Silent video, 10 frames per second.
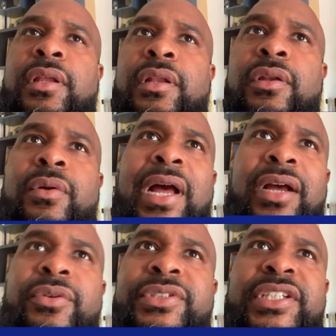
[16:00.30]

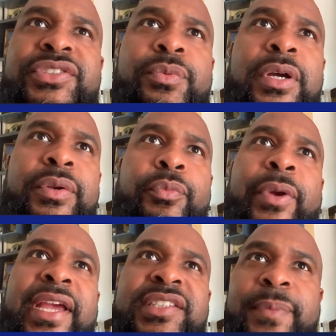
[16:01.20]
Lukaku does what we
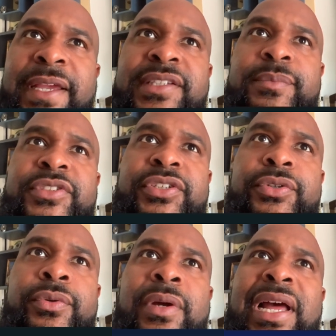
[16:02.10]
expect him to
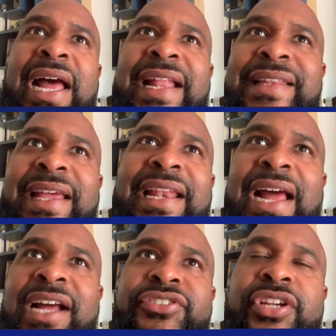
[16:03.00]
do and then
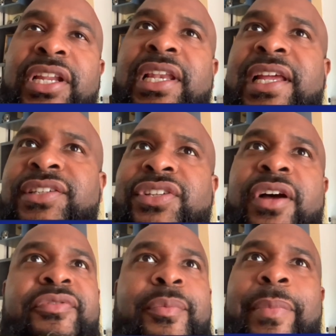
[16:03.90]
actually lays
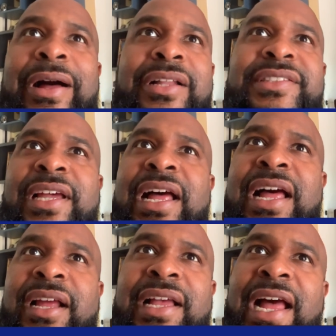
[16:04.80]
off the ball to
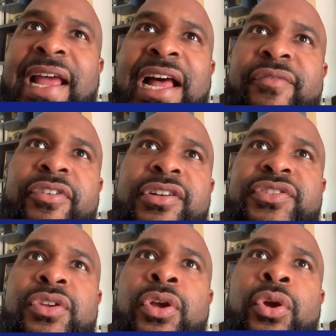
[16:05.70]
Kai
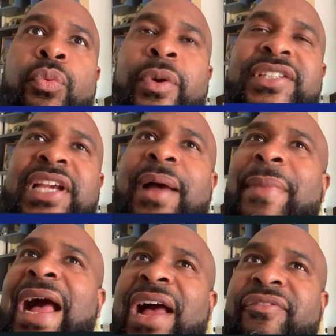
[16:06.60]
Havertz, which I'm
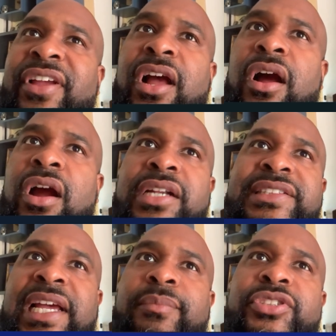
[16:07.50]
having a hard
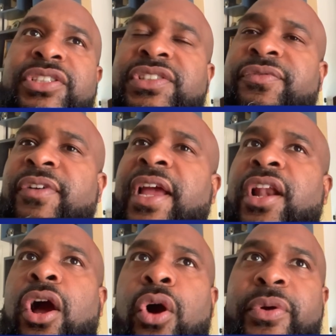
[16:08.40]
time justifying
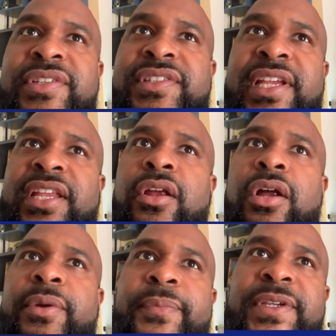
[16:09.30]
how he stayed
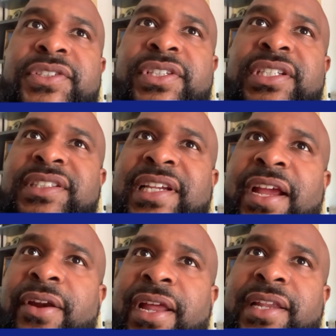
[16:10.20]
on the pitch the
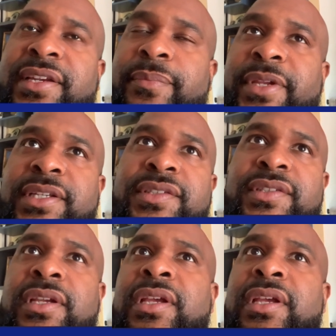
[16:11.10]
entire 90 minutes.